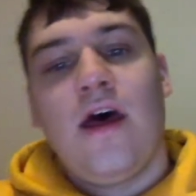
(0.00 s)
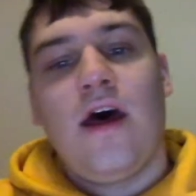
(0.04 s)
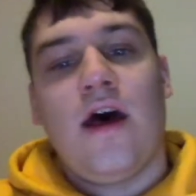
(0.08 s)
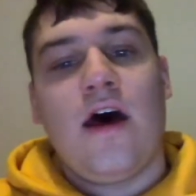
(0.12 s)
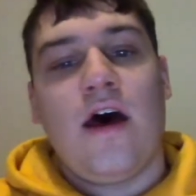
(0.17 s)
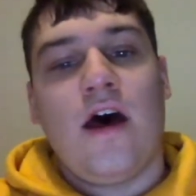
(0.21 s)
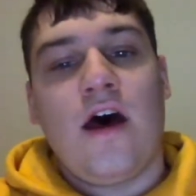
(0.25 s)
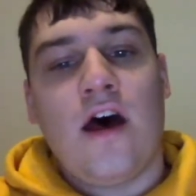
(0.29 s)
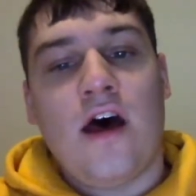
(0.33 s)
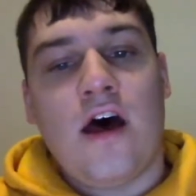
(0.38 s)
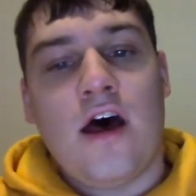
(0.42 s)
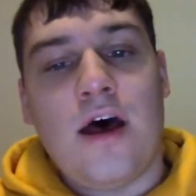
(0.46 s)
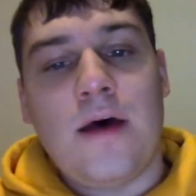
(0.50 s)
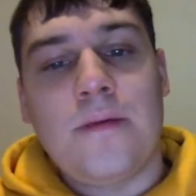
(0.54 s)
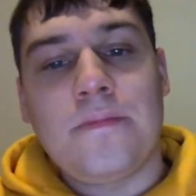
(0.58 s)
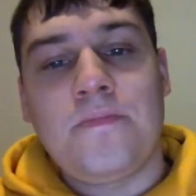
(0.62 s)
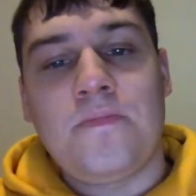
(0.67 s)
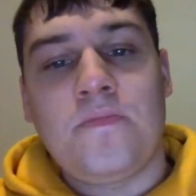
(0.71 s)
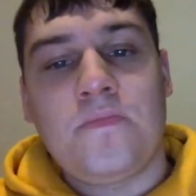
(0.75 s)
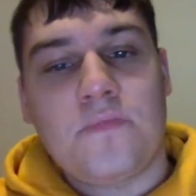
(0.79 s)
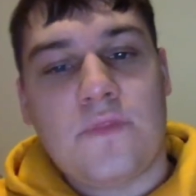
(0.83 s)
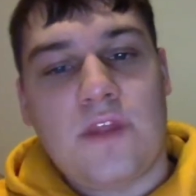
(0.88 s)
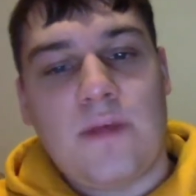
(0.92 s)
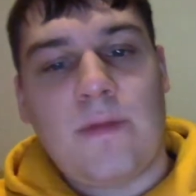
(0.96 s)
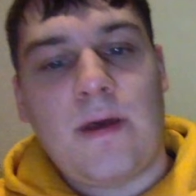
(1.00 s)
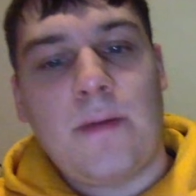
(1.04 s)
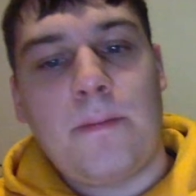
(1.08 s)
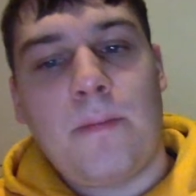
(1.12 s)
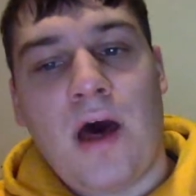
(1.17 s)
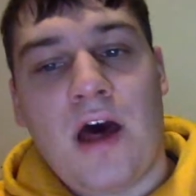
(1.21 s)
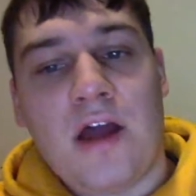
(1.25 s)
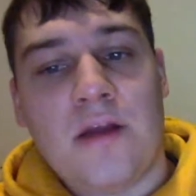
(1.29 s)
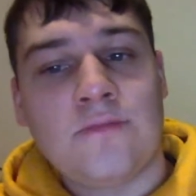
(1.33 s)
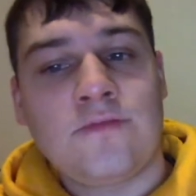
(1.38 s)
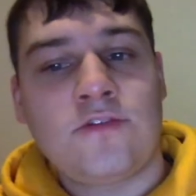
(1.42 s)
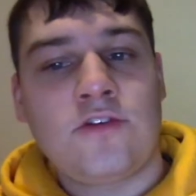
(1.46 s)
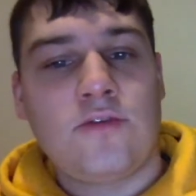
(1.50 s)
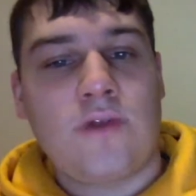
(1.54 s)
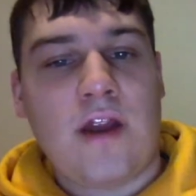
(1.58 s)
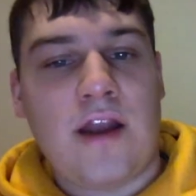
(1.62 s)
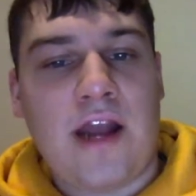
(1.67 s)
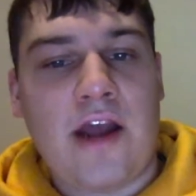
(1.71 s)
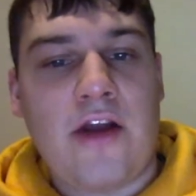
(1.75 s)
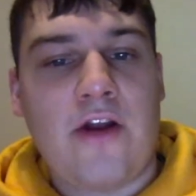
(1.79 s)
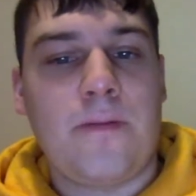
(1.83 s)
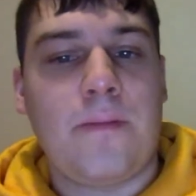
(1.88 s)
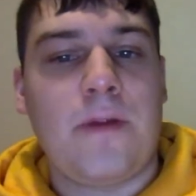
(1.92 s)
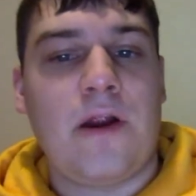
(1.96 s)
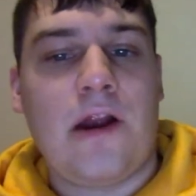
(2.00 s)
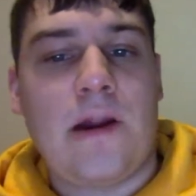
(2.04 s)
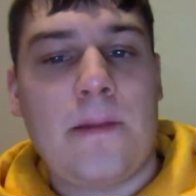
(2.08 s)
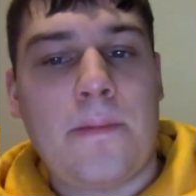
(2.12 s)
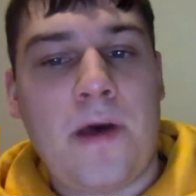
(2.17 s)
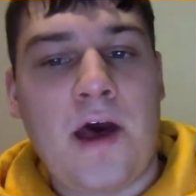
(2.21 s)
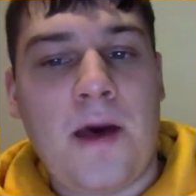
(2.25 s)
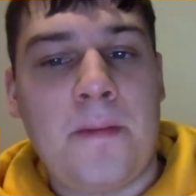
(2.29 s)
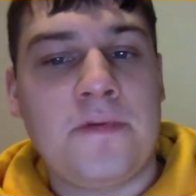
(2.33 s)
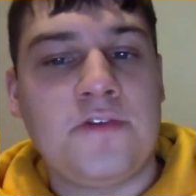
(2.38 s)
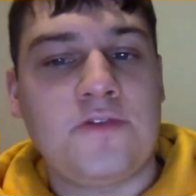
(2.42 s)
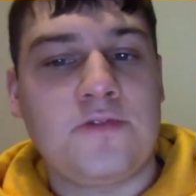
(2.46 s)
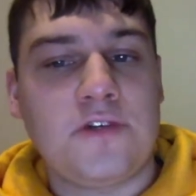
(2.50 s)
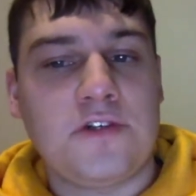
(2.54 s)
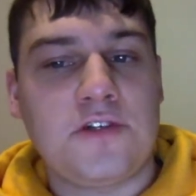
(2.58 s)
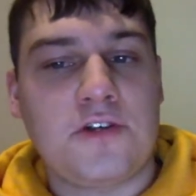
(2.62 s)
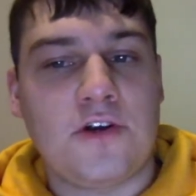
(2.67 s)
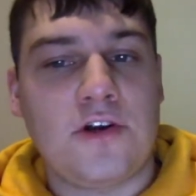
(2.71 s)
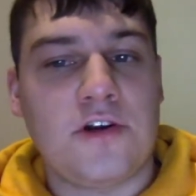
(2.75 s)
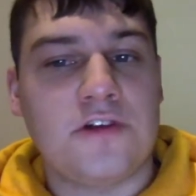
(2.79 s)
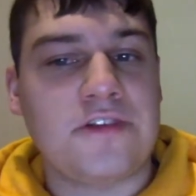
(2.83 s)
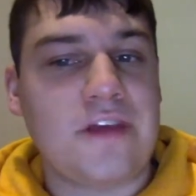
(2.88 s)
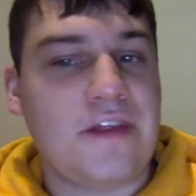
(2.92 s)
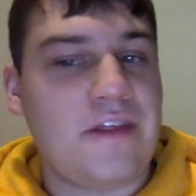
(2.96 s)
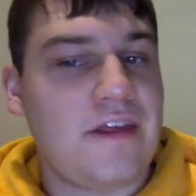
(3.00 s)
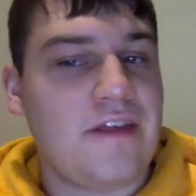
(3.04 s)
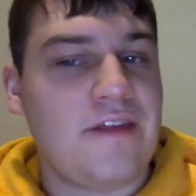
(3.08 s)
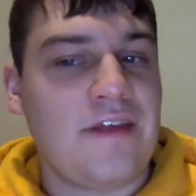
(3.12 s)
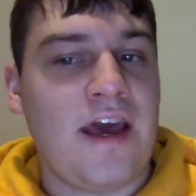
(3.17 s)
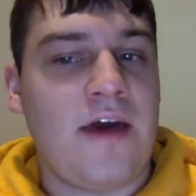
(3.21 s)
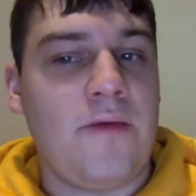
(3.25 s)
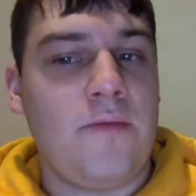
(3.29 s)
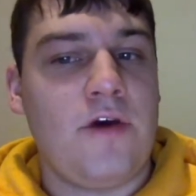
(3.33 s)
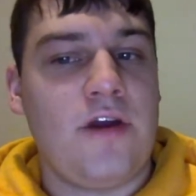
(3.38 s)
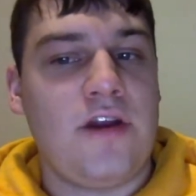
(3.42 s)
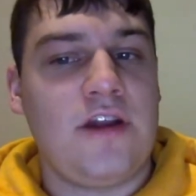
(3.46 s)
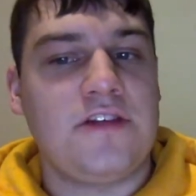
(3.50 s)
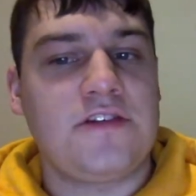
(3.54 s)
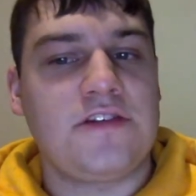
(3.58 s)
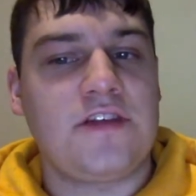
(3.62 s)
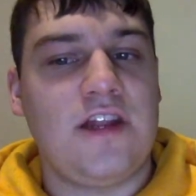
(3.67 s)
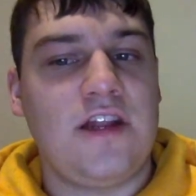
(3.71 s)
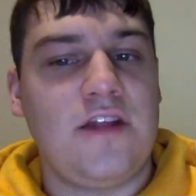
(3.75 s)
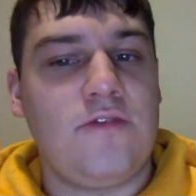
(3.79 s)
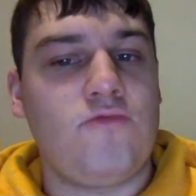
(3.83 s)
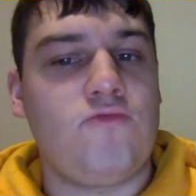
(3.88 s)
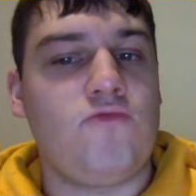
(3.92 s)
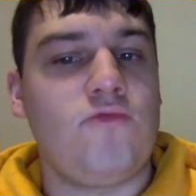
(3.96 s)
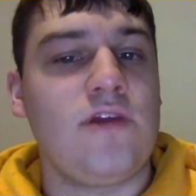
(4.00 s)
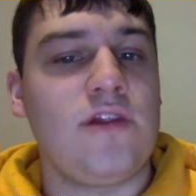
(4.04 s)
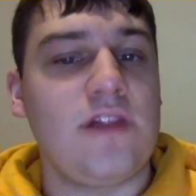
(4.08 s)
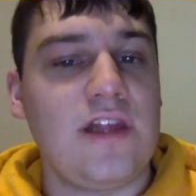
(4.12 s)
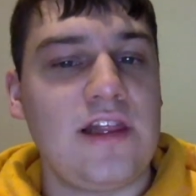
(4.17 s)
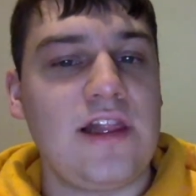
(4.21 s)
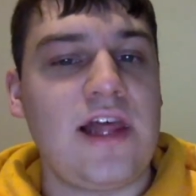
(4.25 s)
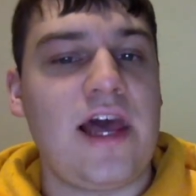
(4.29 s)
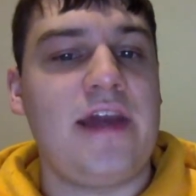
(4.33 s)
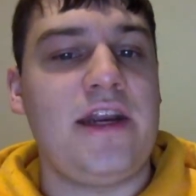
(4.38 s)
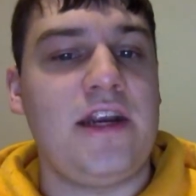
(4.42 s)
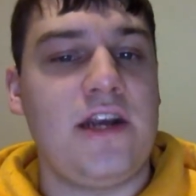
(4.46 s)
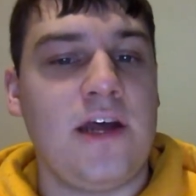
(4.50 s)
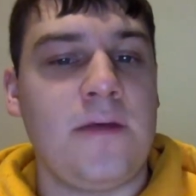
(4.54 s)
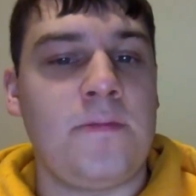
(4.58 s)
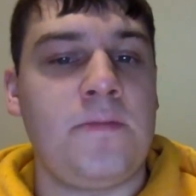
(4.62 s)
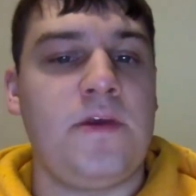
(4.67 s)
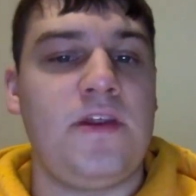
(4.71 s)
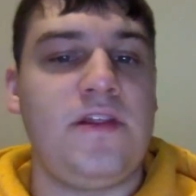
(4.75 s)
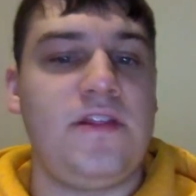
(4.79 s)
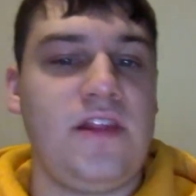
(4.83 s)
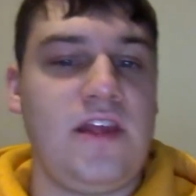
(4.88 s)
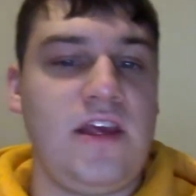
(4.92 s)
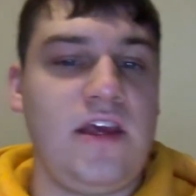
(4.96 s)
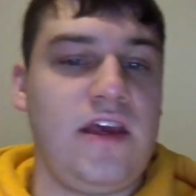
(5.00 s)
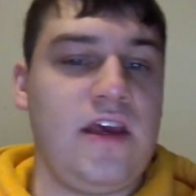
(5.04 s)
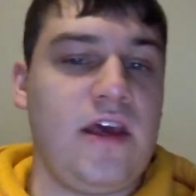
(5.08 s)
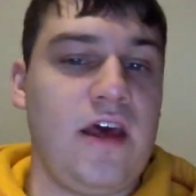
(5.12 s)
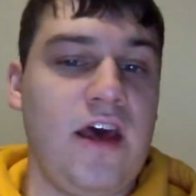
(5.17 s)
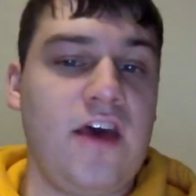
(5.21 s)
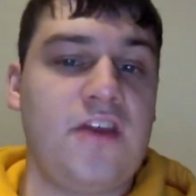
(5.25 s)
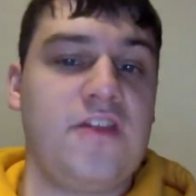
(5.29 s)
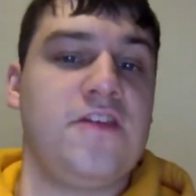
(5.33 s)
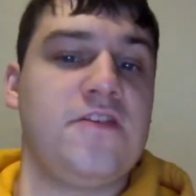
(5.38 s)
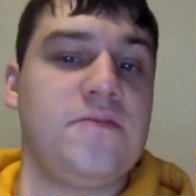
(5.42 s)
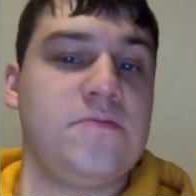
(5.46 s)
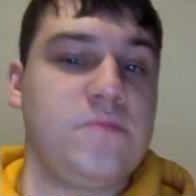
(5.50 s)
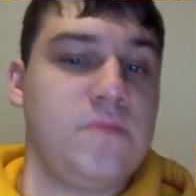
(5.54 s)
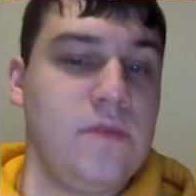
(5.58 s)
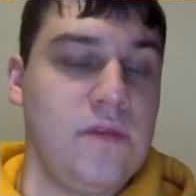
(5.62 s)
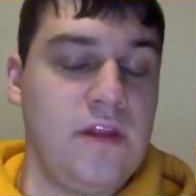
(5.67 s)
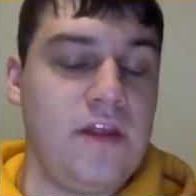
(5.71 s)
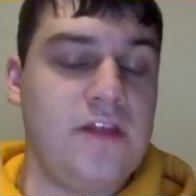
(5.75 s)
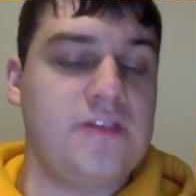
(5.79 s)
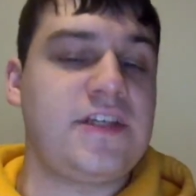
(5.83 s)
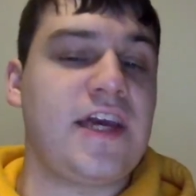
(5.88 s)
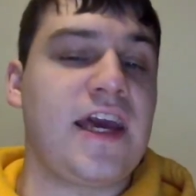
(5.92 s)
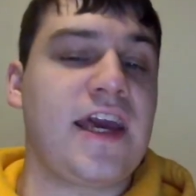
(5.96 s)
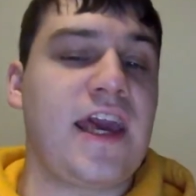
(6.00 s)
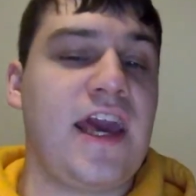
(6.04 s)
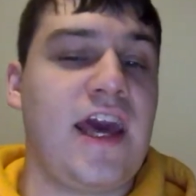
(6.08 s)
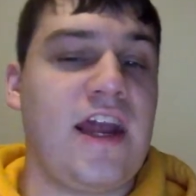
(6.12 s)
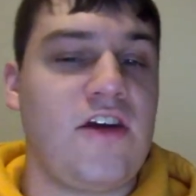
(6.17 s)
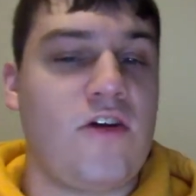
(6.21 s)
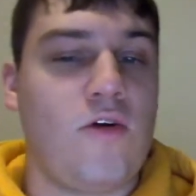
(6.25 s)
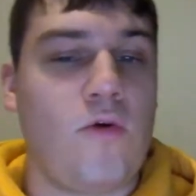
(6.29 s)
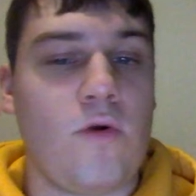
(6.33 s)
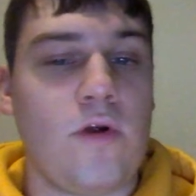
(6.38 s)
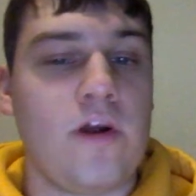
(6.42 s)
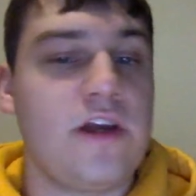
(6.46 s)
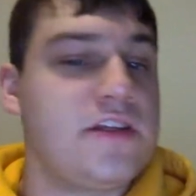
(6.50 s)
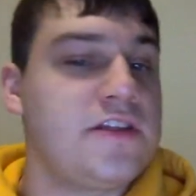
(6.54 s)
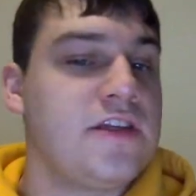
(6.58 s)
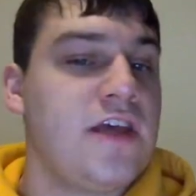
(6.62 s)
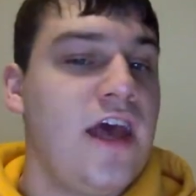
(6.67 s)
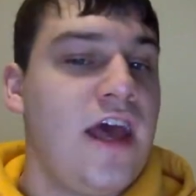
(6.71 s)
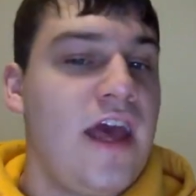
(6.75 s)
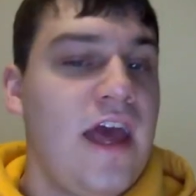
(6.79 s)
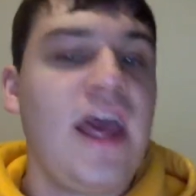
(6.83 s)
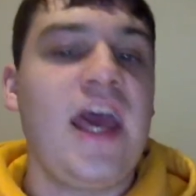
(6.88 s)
Then my bottom 2 right now are Mary Poppins Returns. I think that one is going to really light it up in the tech categories.